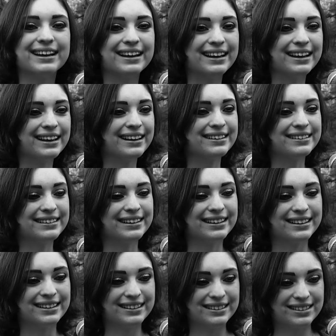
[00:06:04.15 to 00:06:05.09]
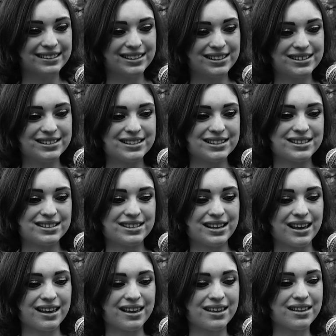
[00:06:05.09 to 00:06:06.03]
And like, it's just
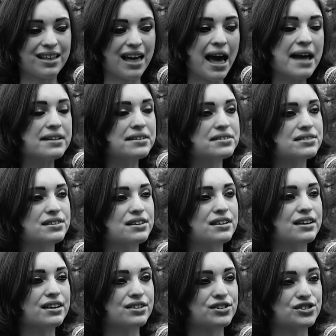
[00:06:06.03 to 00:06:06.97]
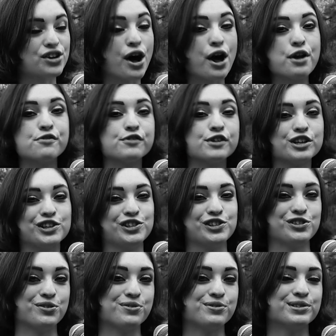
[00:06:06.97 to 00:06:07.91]
like, it ends on like a shot of like his
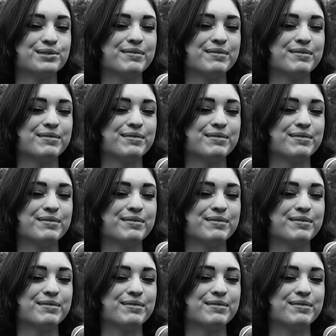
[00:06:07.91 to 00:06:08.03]
shoes.